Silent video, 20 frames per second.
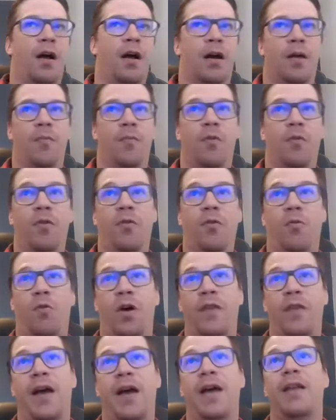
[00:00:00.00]
The
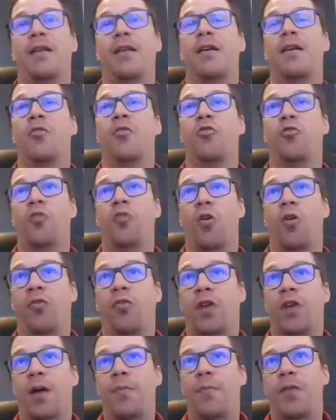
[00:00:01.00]
one that shows
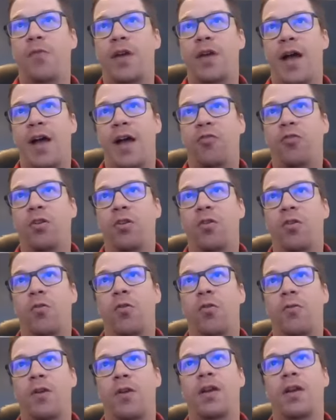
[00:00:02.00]
up that we actually don't
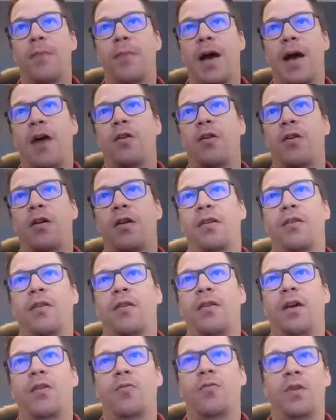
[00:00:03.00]
think about
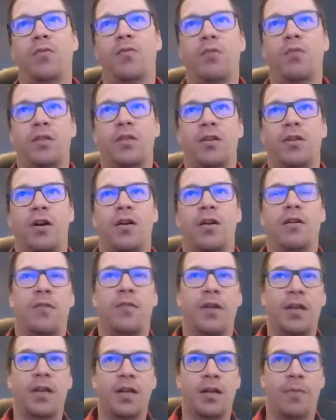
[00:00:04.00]
until we really start
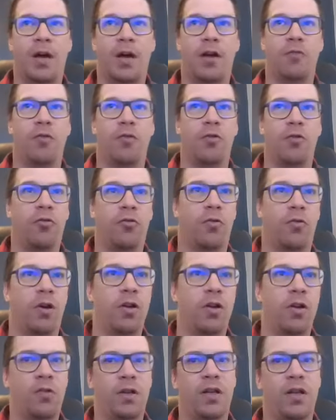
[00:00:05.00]
thinking about our roads
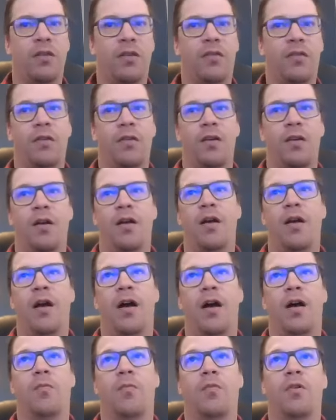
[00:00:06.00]
critically is
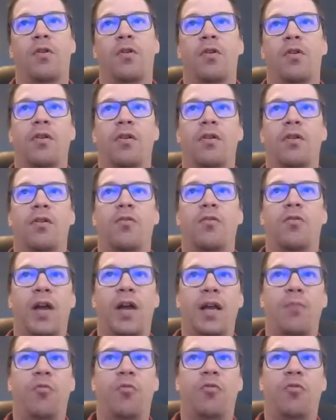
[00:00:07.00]

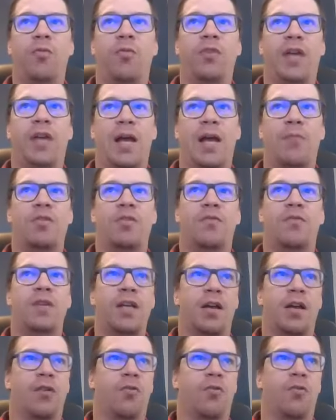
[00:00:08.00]
claims from damaged
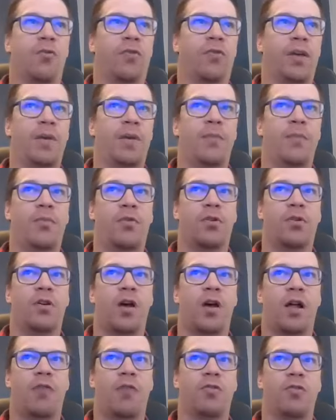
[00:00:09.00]
vehicles that people in
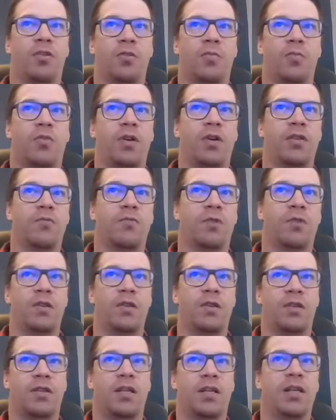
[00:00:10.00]
Colorado Springs want
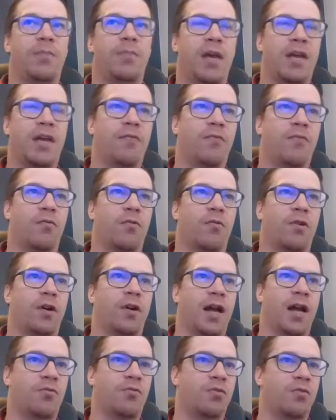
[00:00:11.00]
the city to pay for
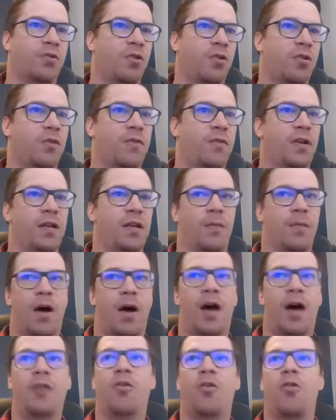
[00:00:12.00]
as a result of hitting a
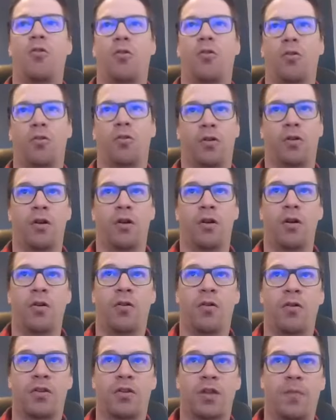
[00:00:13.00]
pothole or
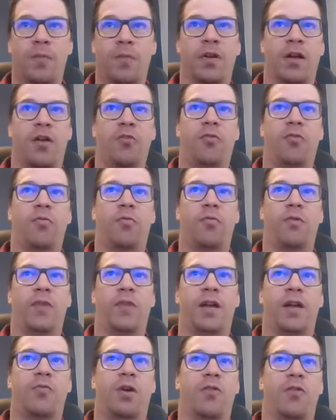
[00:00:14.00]
something else
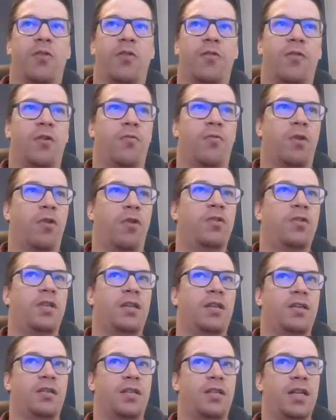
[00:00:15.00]
that's wrong with our roads
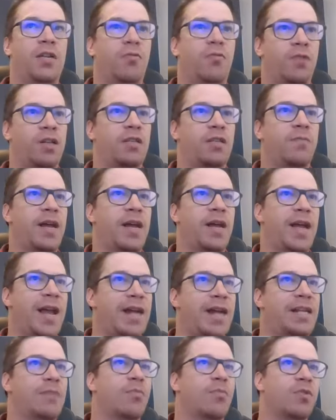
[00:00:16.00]
has decreased by
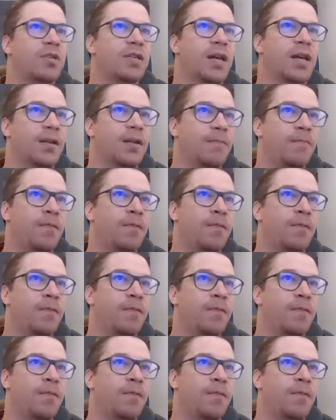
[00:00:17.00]
80%.